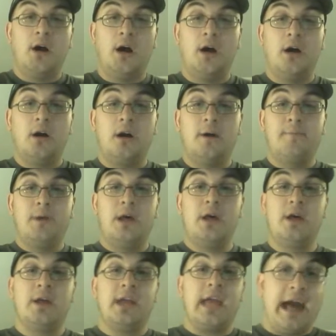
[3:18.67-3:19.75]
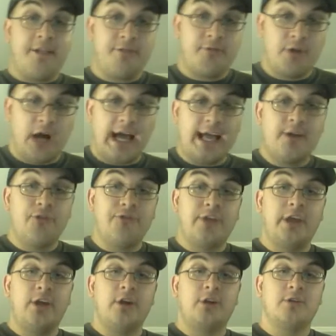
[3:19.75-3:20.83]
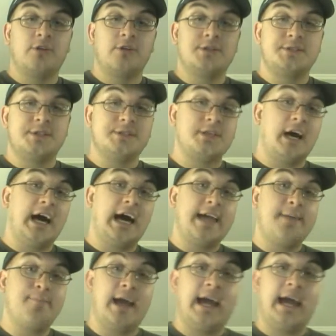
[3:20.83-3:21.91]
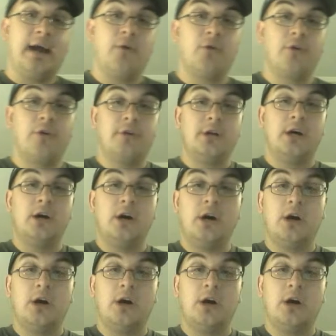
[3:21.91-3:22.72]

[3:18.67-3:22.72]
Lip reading: Katherine Heigl's character is this high-powered